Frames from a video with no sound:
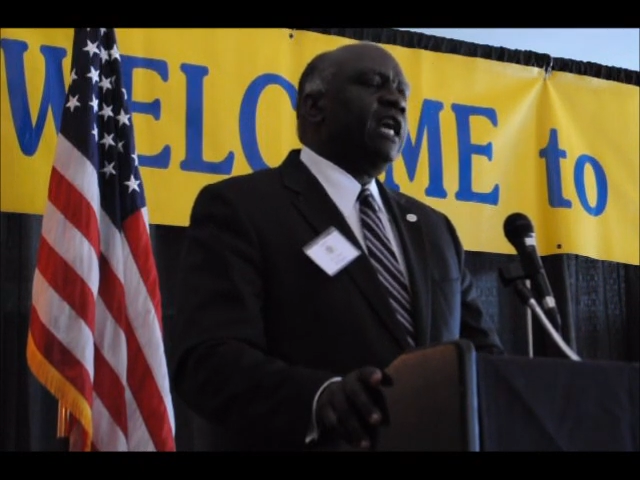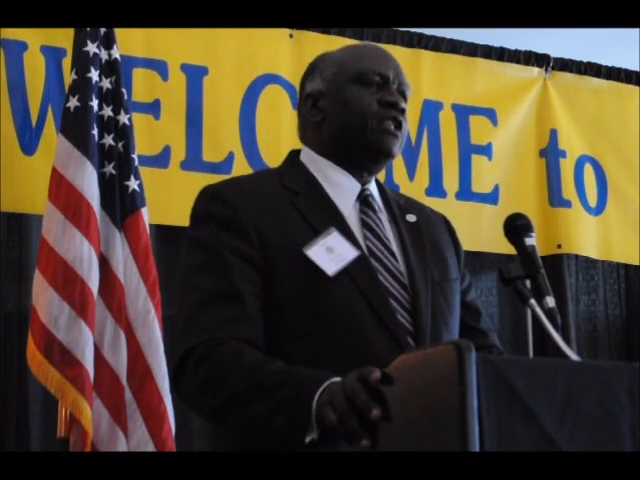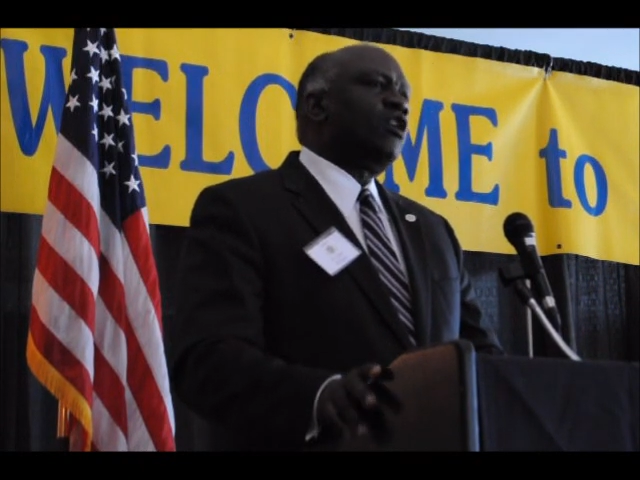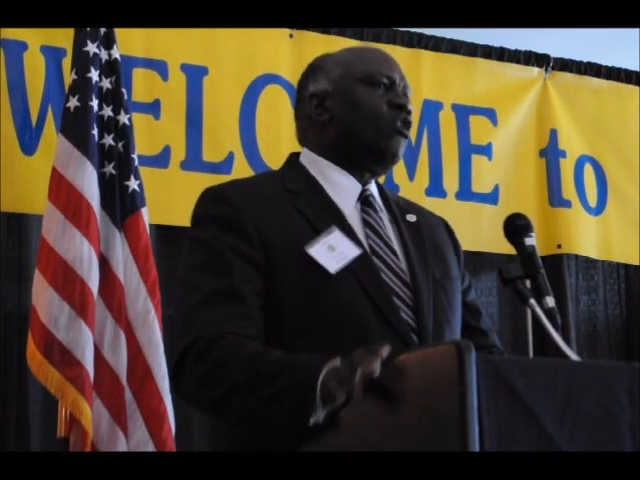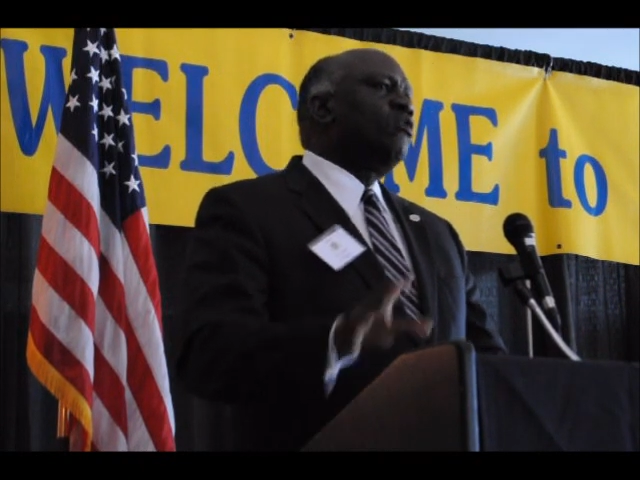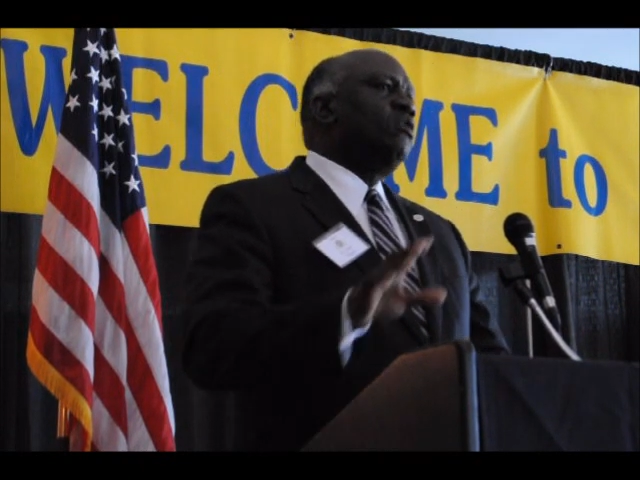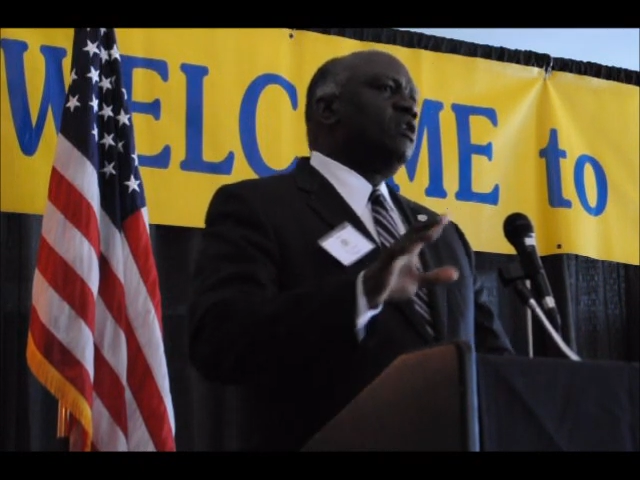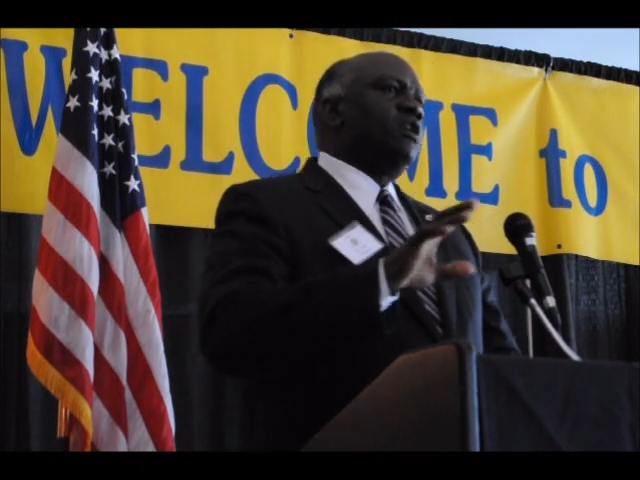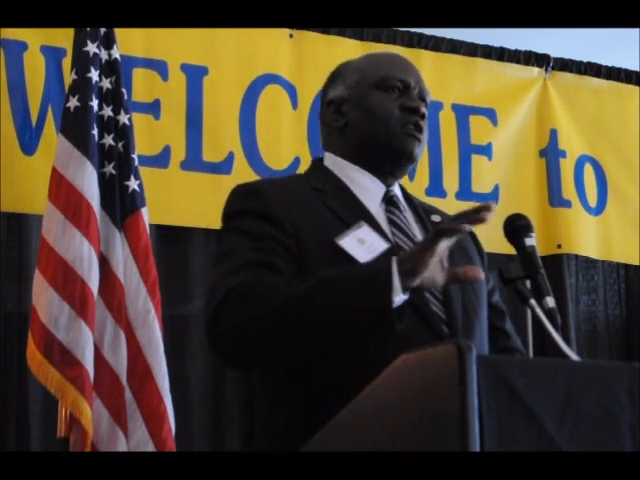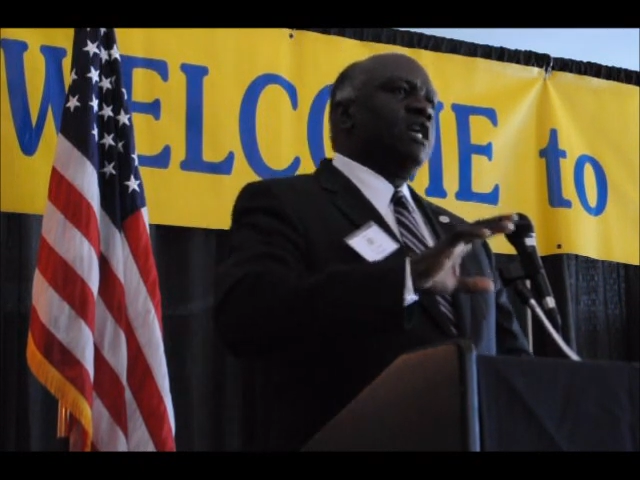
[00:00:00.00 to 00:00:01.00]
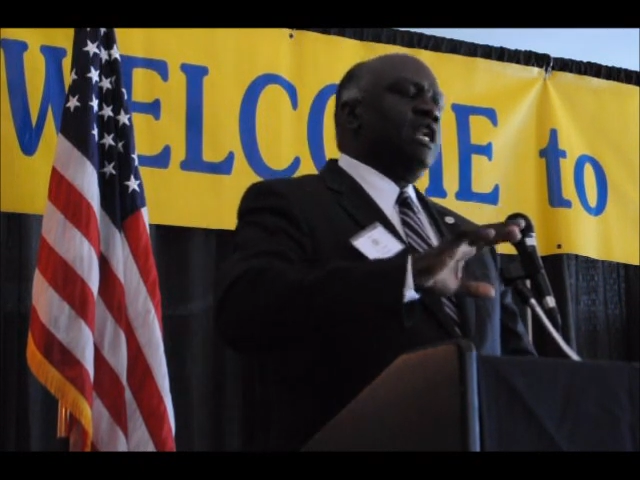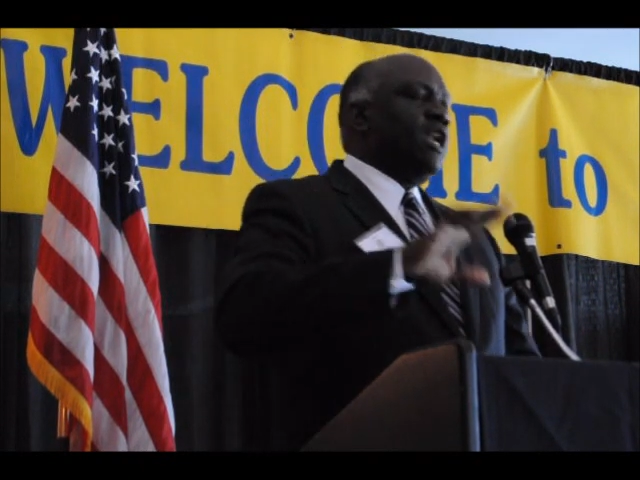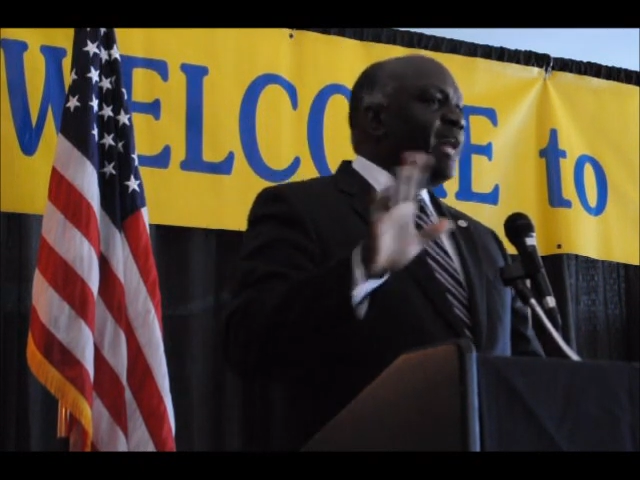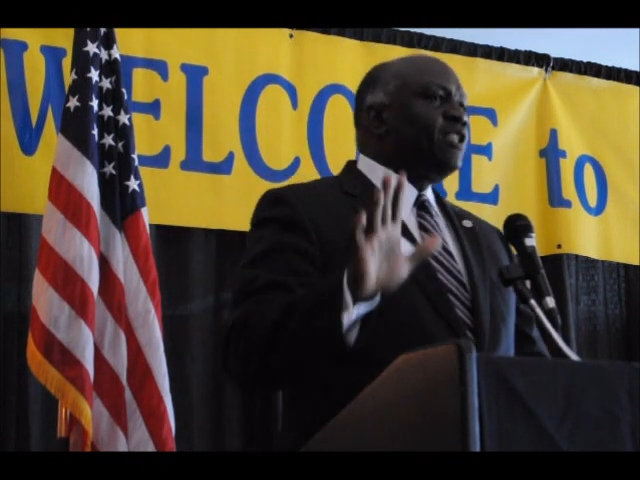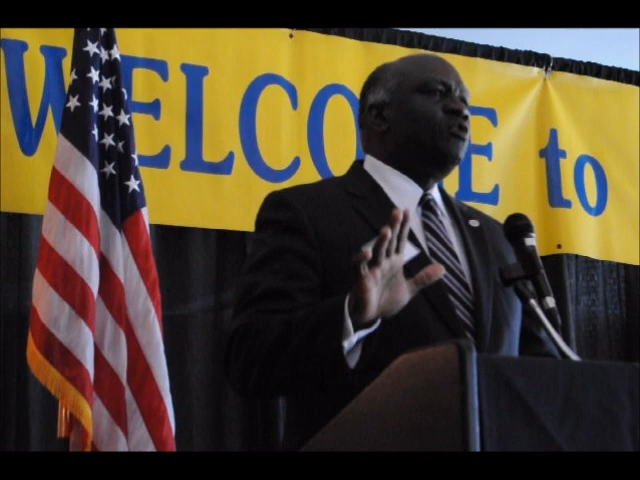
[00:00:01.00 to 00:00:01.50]
And so, in
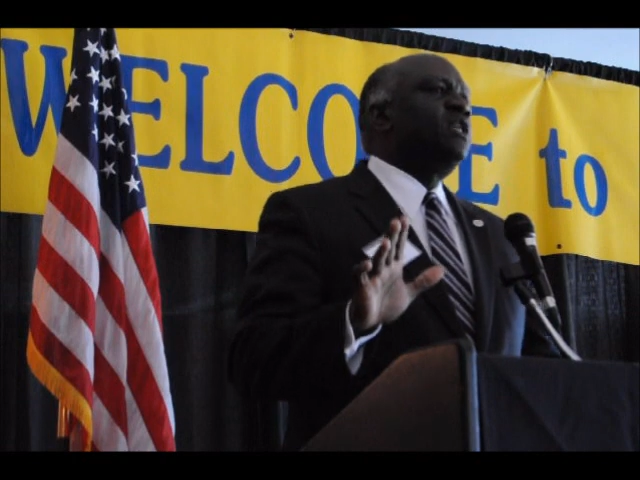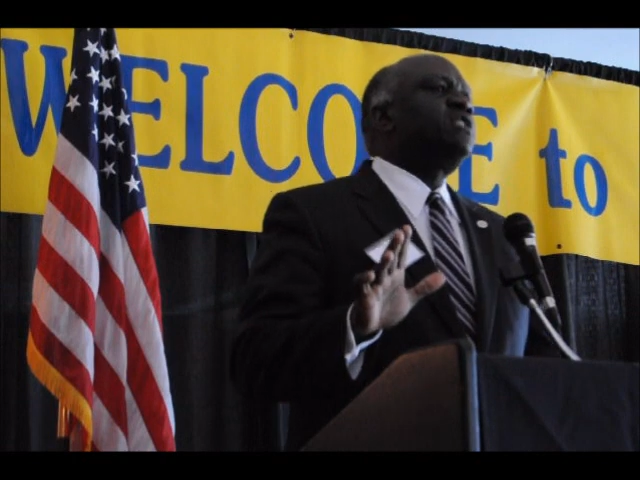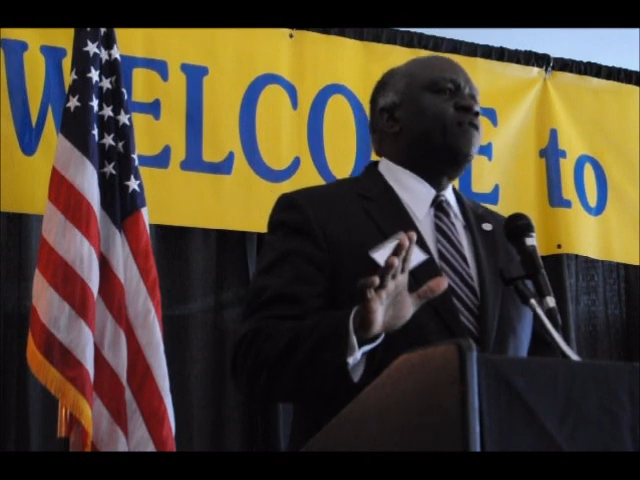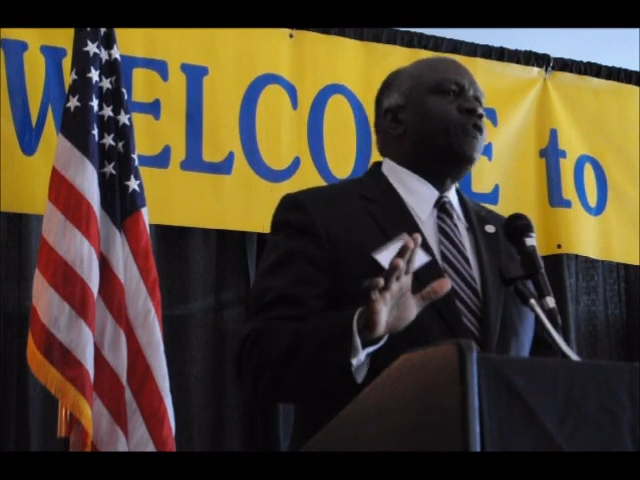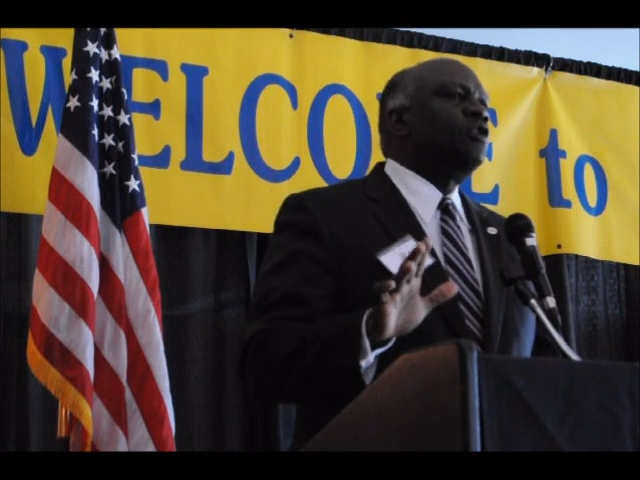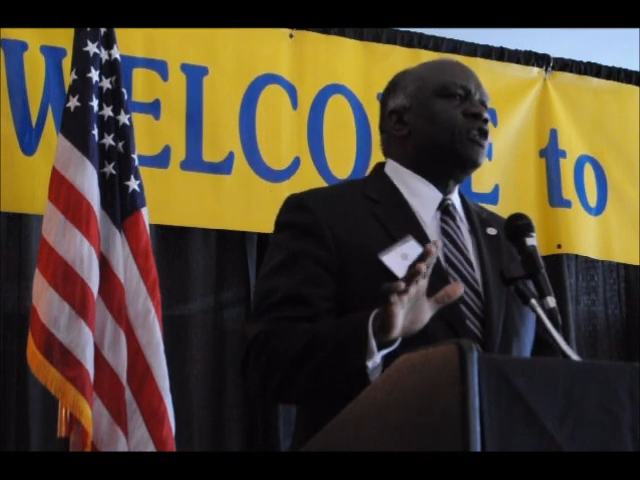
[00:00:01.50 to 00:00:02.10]
the not-too-distant